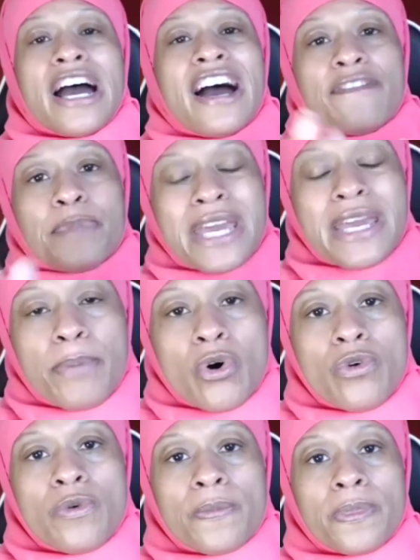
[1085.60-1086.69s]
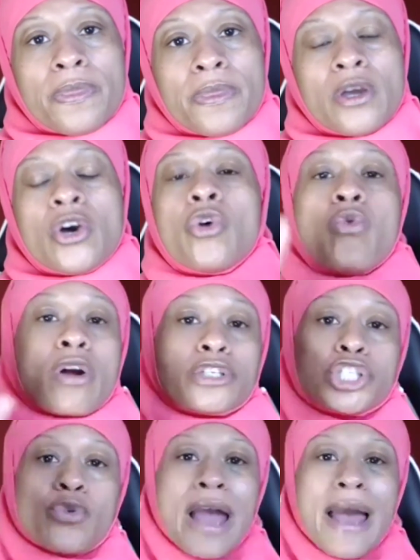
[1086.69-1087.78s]
of people who are
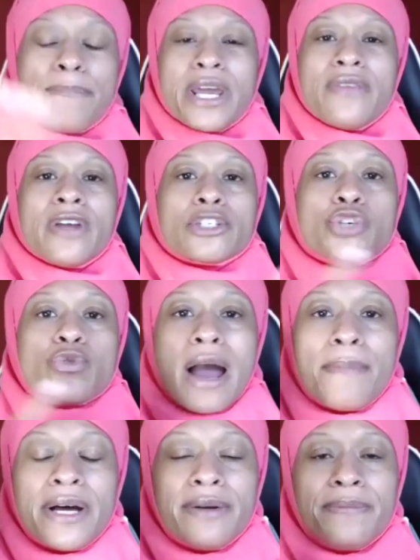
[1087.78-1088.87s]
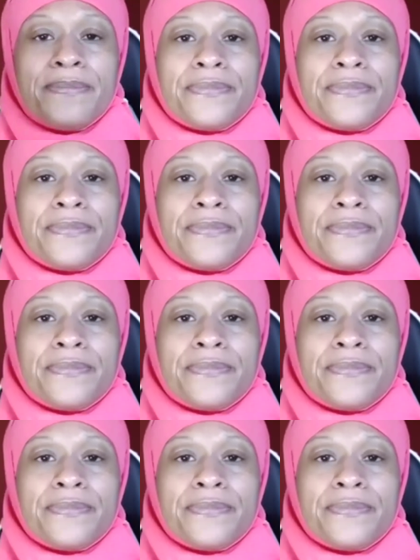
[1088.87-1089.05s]
trapped in their trauma